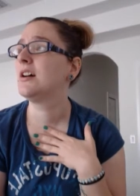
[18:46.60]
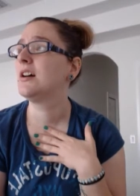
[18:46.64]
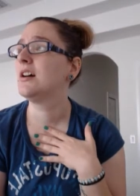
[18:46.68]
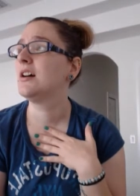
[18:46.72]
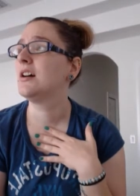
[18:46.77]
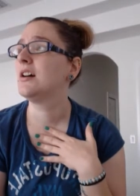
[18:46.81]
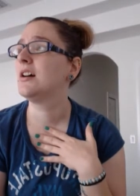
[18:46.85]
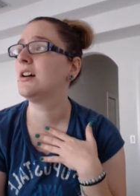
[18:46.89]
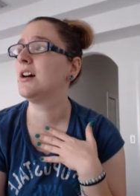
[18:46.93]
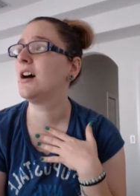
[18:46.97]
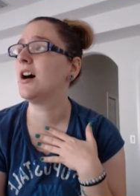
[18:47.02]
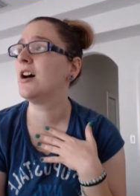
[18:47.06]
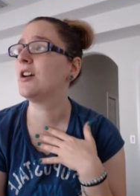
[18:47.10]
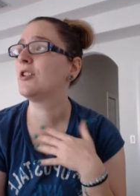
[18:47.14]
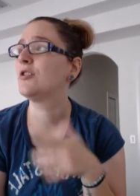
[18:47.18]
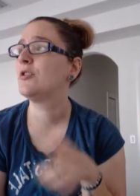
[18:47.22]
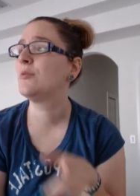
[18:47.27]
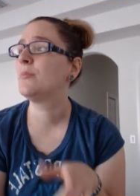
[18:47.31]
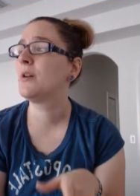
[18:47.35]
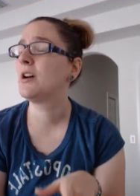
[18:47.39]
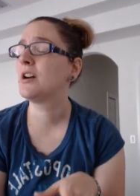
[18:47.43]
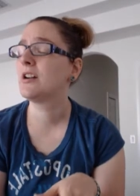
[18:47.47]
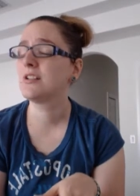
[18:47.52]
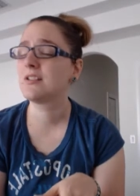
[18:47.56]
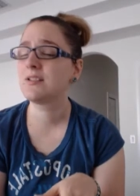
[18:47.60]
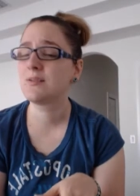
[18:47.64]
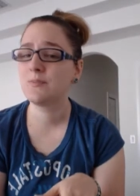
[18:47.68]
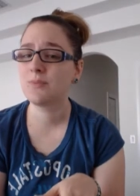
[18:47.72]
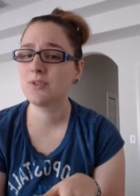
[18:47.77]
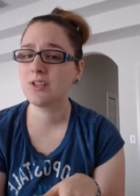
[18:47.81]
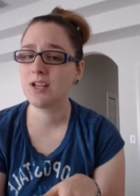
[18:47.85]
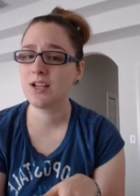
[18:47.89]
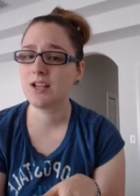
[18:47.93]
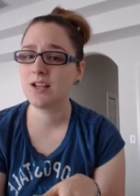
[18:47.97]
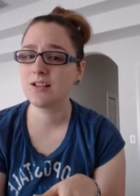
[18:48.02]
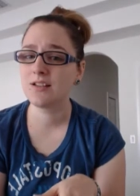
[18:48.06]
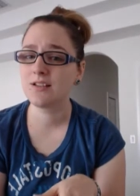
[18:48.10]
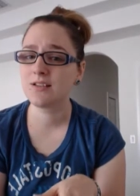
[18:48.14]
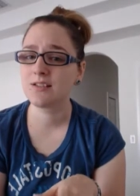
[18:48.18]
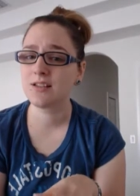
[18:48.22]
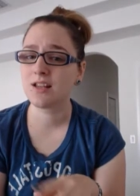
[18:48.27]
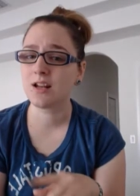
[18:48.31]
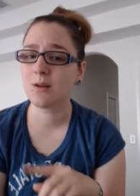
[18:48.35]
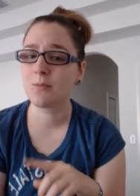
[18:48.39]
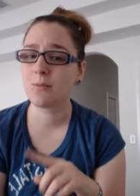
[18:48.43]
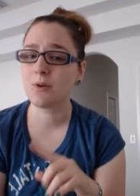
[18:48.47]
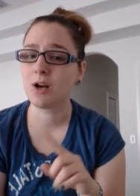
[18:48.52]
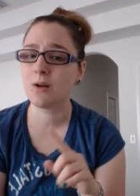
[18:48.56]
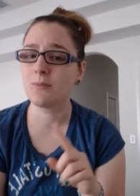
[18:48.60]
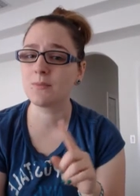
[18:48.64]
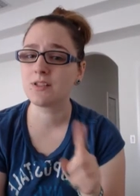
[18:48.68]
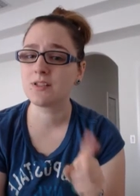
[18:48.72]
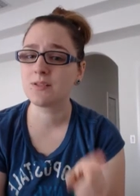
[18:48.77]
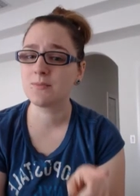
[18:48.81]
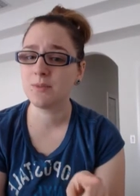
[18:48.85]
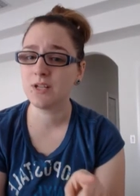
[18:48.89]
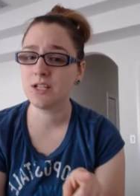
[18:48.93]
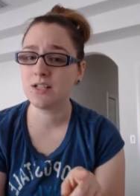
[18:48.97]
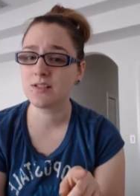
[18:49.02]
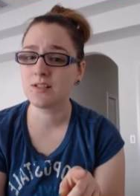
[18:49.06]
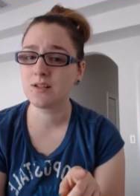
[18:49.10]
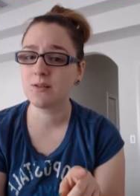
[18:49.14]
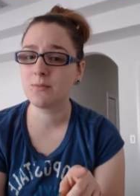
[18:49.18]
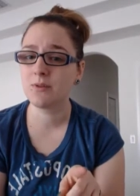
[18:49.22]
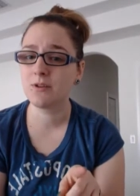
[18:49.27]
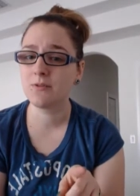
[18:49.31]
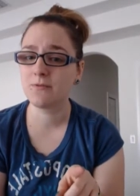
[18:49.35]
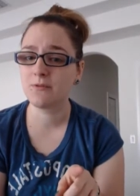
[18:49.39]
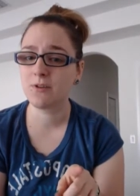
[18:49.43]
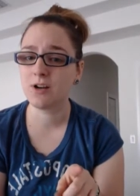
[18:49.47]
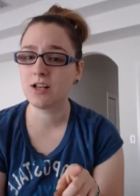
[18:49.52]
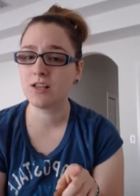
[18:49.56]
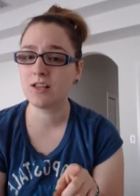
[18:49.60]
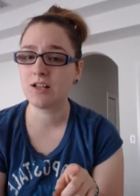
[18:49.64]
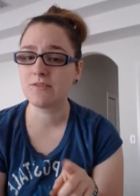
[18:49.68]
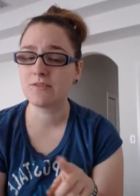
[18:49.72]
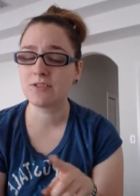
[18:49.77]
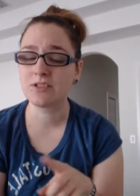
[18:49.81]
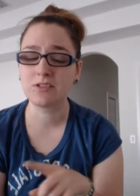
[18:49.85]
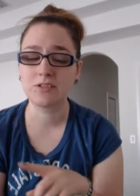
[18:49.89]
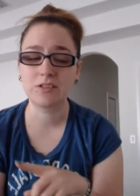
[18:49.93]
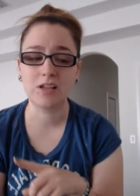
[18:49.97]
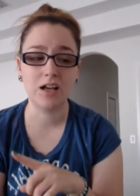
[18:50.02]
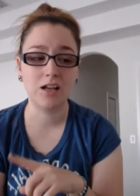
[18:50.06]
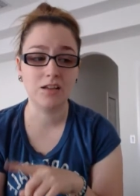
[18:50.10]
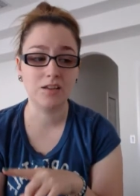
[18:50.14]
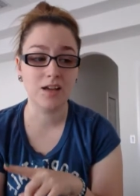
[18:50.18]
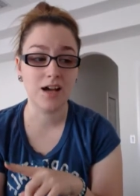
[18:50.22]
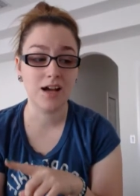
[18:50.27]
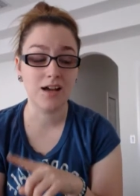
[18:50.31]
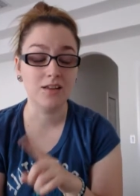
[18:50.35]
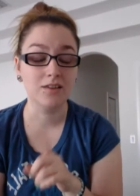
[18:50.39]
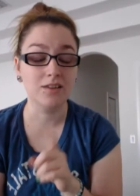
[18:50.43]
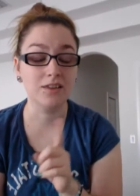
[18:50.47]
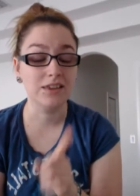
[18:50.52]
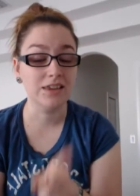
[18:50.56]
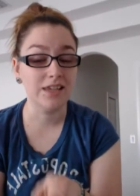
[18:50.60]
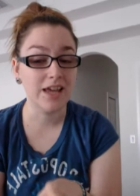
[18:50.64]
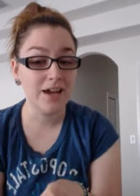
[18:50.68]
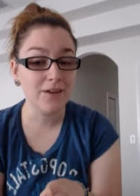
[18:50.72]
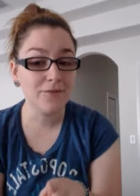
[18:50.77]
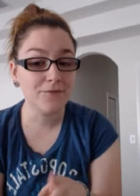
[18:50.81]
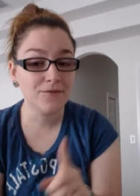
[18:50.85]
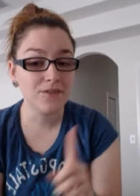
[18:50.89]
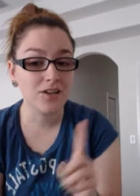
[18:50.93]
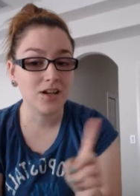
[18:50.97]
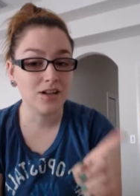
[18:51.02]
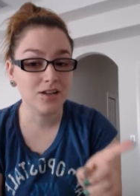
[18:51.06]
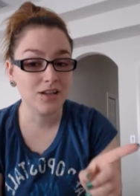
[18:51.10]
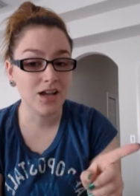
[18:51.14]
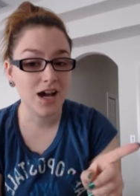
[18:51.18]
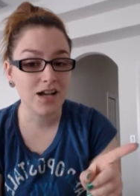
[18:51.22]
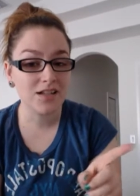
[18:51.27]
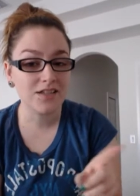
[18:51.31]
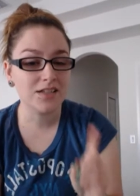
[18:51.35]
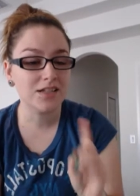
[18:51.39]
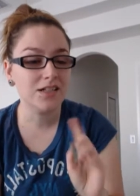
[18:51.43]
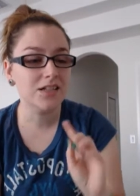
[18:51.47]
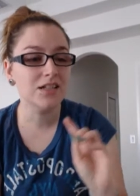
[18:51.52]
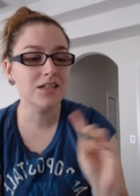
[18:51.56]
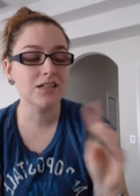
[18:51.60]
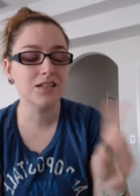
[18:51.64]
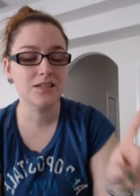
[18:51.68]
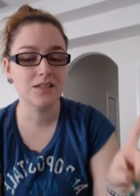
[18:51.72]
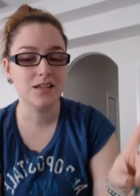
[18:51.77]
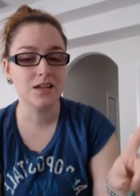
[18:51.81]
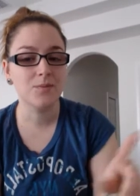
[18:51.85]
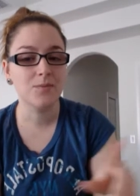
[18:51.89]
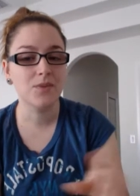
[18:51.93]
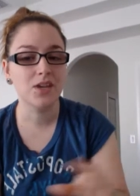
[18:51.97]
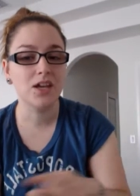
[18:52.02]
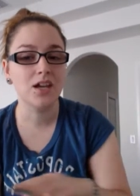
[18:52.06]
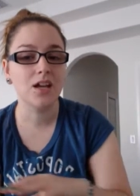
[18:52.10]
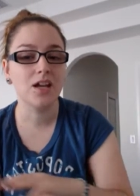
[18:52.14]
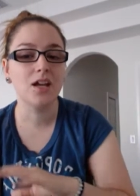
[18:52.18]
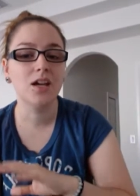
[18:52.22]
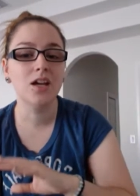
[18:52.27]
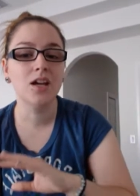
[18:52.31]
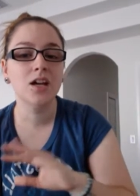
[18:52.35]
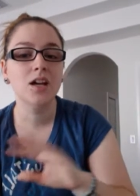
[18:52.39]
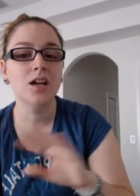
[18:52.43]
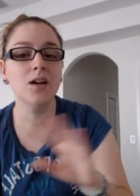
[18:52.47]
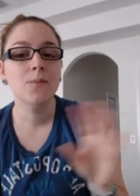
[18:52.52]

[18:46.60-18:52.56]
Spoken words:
auto parts place that I promised pizza before I left Alaska, same thing.